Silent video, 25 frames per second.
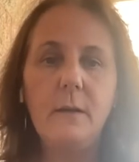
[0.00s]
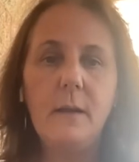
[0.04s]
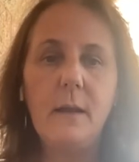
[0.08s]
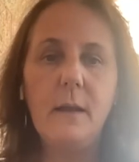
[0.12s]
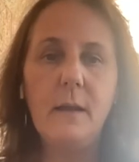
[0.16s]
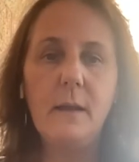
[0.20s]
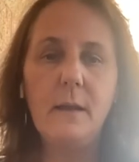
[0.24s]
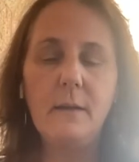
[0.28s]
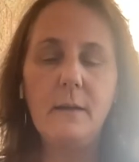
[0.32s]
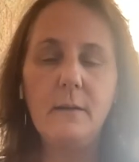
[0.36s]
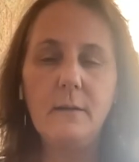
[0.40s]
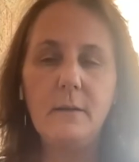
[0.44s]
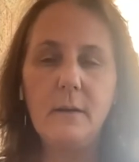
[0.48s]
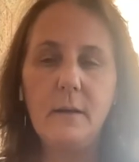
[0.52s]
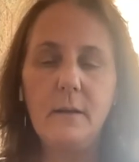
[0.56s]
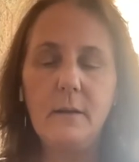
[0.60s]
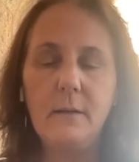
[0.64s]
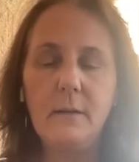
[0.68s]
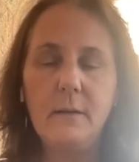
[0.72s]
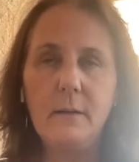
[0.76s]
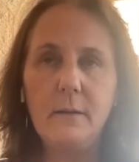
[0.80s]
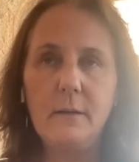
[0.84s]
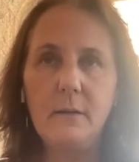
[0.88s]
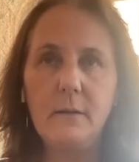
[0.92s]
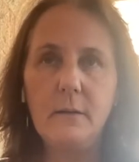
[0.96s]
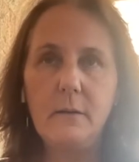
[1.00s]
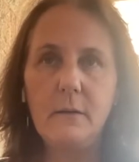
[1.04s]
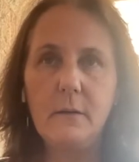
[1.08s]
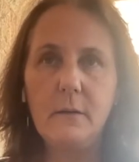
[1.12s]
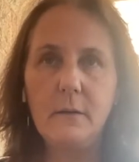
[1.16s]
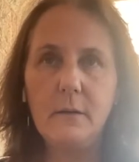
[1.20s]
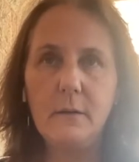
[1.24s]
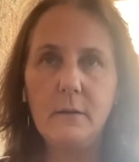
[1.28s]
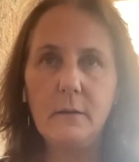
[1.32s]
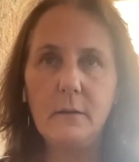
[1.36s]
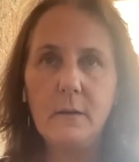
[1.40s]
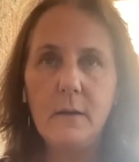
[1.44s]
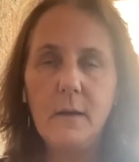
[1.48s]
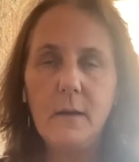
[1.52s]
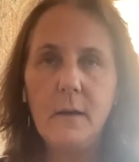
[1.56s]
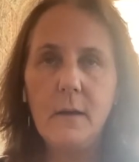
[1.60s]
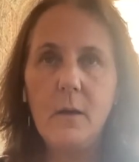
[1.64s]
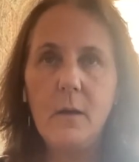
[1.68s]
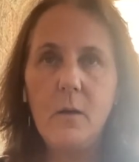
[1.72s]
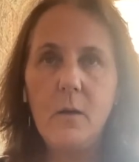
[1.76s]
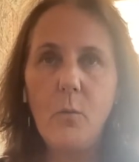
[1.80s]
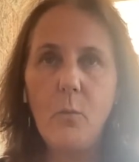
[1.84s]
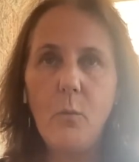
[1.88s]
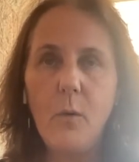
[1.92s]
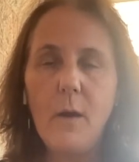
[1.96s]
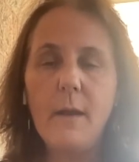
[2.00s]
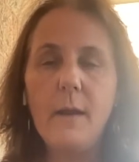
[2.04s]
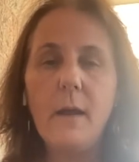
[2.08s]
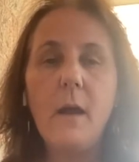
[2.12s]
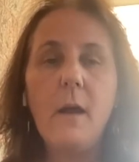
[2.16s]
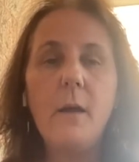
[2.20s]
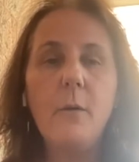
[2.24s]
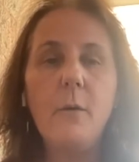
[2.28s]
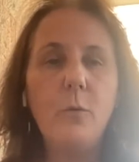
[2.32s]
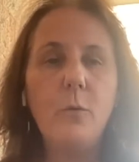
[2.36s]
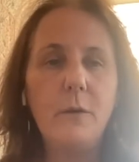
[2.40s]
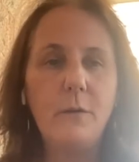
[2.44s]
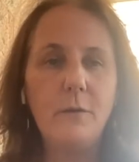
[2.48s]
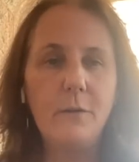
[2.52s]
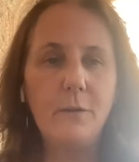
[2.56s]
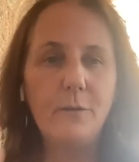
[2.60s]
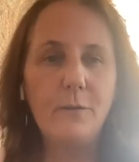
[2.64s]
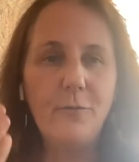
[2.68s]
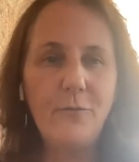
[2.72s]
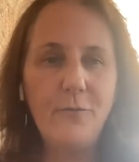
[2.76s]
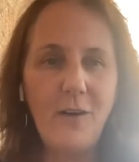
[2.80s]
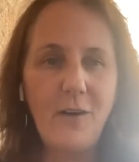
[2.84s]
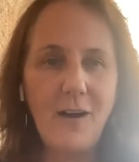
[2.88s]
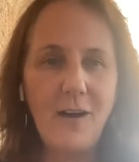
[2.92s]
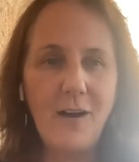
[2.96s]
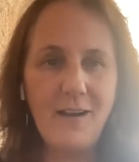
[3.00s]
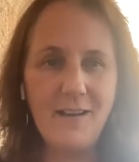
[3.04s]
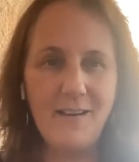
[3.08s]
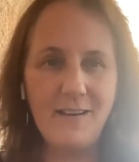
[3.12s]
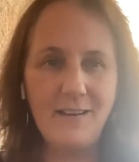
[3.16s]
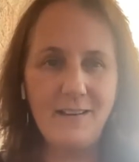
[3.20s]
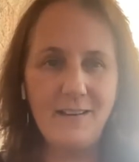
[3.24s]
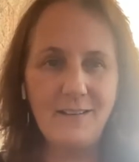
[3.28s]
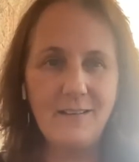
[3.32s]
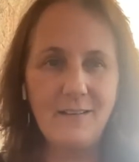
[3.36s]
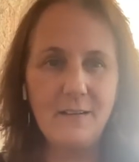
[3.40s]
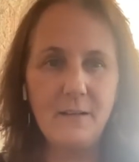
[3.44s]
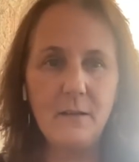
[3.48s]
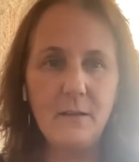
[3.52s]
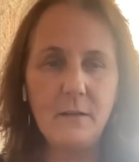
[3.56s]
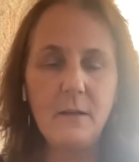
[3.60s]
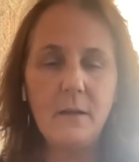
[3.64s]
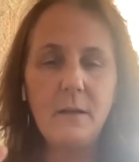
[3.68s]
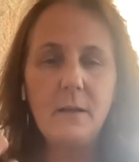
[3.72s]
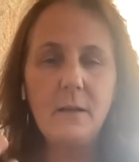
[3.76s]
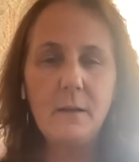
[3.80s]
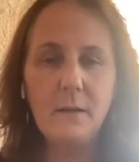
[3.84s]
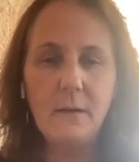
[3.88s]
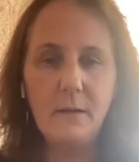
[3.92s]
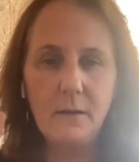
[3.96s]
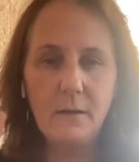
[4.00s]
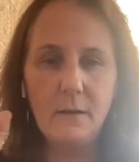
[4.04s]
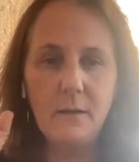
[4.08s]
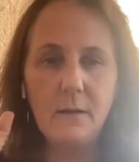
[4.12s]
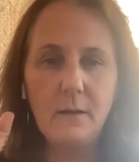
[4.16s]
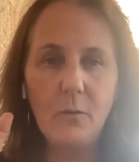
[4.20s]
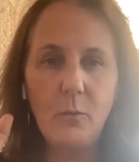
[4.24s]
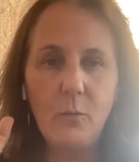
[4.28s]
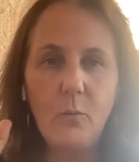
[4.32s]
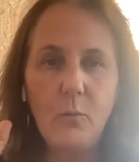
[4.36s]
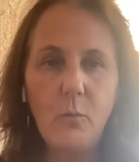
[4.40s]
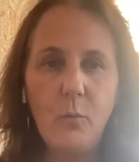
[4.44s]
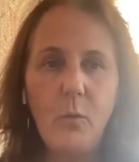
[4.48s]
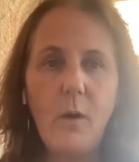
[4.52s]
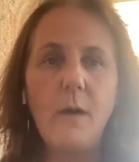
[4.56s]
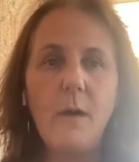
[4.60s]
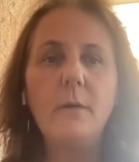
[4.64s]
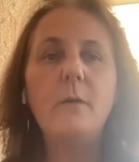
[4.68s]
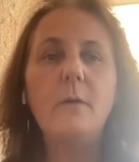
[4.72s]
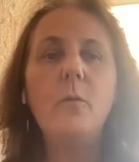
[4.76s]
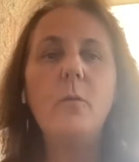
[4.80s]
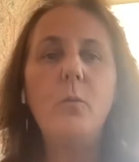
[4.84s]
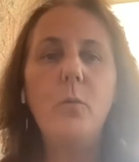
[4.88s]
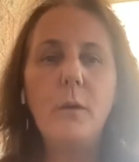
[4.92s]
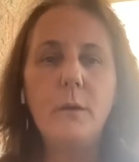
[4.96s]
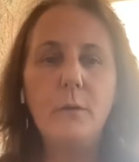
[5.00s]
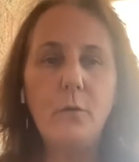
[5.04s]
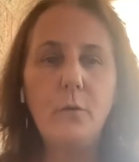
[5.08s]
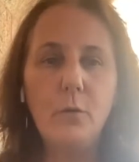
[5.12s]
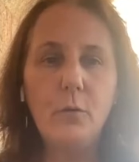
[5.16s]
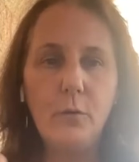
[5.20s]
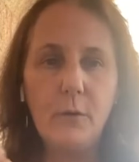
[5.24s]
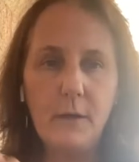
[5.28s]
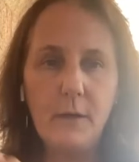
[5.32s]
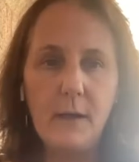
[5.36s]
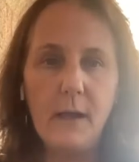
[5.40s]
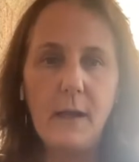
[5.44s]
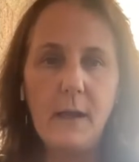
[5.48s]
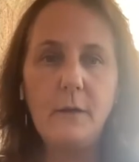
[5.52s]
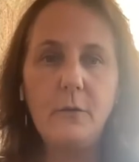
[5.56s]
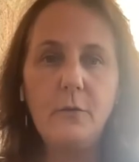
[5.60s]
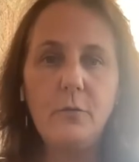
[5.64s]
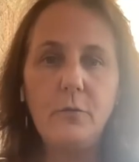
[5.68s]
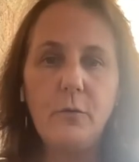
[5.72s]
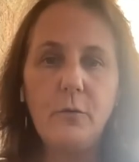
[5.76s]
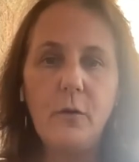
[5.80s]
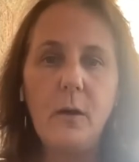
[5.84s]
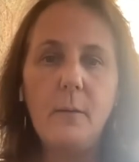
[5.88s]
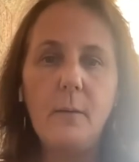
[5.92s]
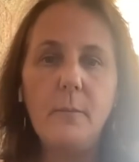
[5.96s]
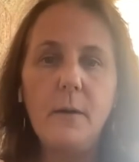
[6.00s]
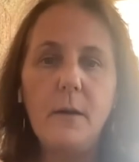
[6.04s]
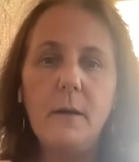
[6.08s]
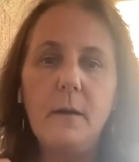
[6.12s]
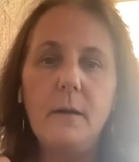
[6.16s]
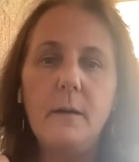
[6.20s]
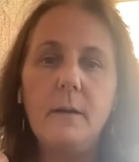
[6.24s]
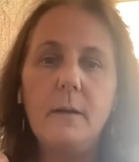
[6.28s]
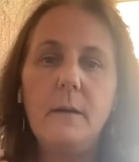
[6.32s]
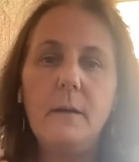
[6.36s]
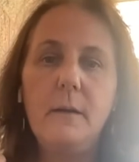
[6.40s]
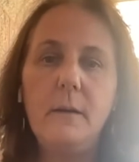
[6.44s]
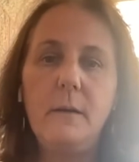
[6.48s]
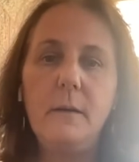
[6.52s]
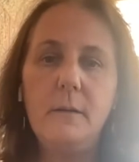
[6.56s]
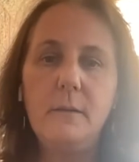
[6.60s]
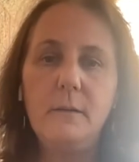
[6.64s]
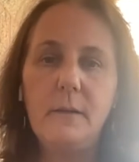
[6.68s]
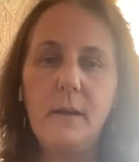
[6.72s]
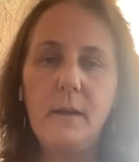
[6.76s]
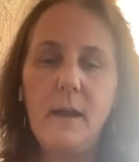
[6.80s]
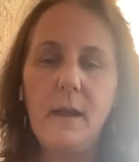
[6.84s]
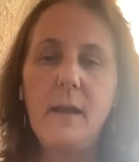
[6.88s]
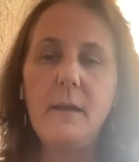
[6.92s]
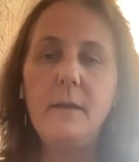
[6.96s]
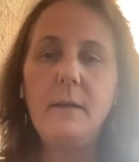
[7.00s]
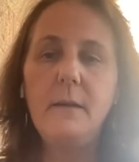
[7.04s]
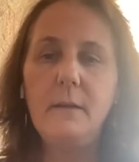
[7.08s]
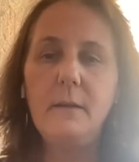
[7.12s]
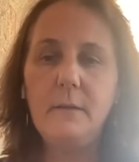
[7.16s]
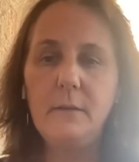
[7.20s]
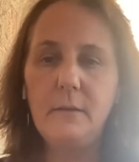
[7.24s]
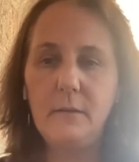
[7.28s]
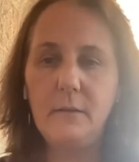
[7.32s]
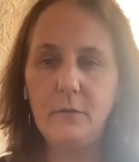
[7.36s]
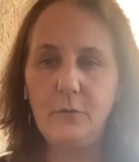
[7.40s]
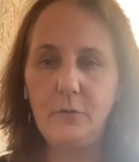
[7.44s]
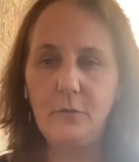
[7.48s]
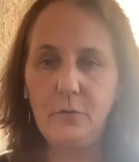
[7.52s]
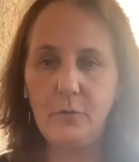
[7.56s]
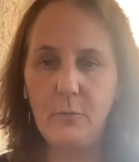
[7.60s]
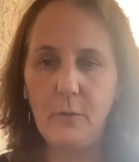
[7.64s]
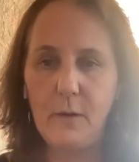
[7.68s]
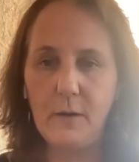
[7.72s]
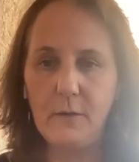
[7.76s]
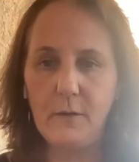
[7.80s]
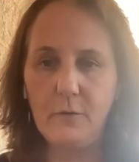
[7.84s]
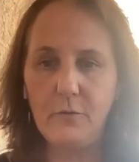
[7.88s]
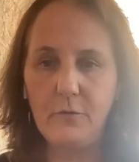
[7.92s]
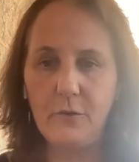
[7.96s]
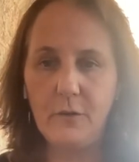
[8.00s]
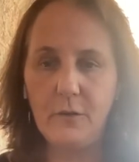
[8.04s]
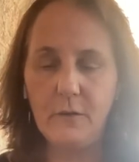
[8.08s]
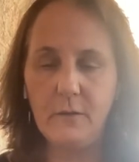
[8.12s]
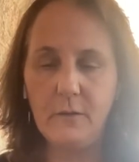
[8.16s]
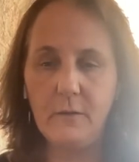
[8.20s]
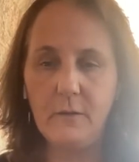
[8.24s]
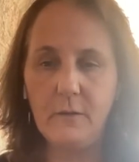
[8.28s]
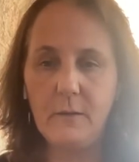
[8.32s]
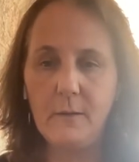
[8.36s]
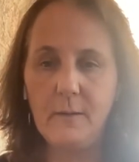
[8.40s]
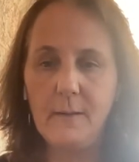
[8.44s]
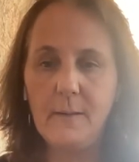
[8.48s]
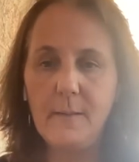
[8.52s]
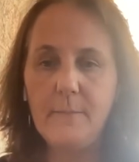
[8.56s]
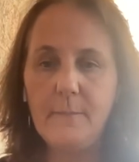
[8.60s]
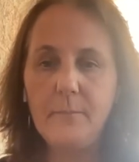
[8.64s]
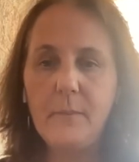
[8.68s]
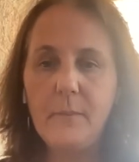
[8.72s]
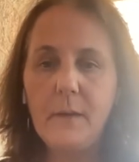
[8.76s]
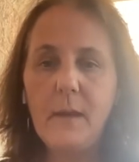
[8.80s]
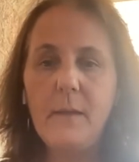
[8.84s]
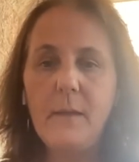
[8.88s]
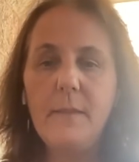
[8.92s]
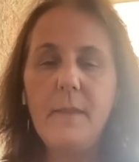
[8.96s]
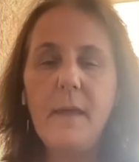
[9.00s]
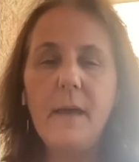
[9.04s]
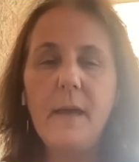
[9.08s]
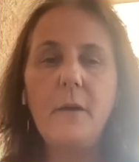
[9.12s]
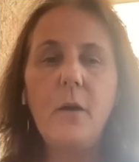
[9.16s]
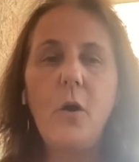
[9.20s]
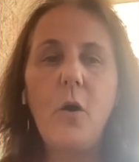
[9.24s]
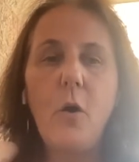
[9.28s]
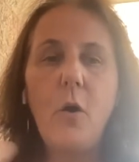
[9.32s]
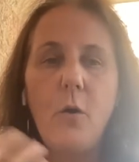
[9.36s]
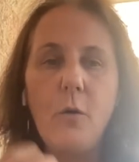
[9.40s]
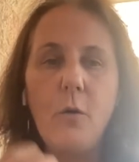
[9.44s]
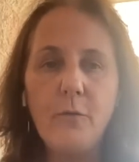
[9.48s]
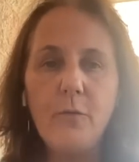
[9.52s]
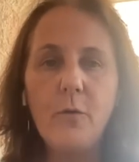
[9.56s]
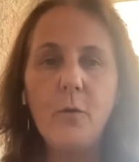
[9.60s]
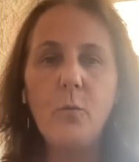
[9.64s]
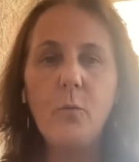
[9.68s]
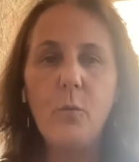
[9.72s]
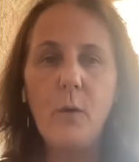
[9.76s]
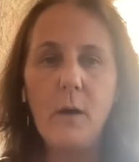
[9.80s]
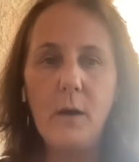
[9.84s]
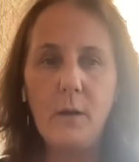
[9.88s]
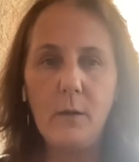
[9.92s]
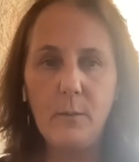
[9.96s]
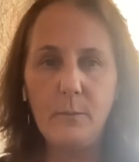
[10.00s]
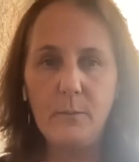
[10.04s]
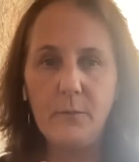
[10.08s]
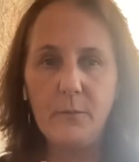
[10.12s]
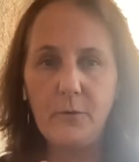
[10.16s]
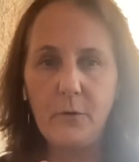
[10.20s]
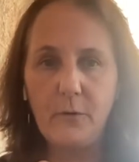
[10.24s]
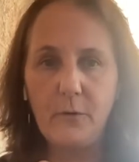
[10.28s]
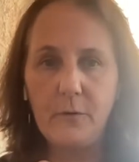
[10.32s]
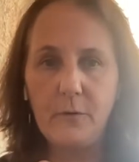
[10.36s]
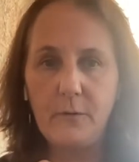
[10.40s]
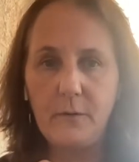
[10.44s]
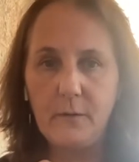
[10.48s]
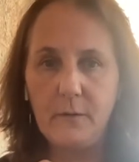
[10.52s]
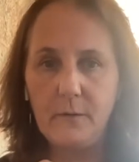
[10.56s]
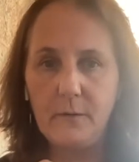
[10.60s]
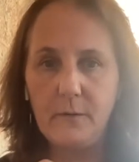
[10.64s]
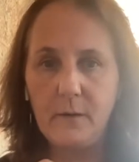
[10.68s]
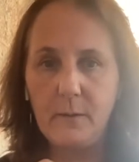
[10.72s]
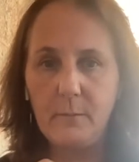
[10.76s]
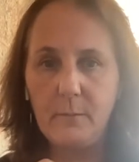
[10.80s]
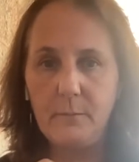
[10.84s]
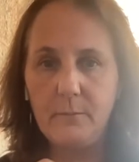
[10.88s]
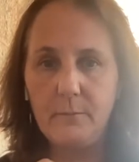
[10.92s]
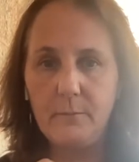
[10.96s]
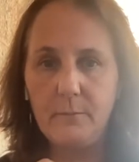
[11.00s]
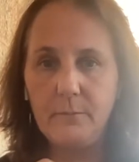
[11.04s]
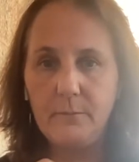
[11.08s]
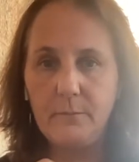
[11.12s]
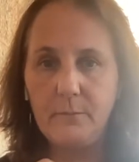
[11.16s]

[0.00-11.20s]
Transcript: And I think the way I would define what would create trauma is any situation that overwhelms our system,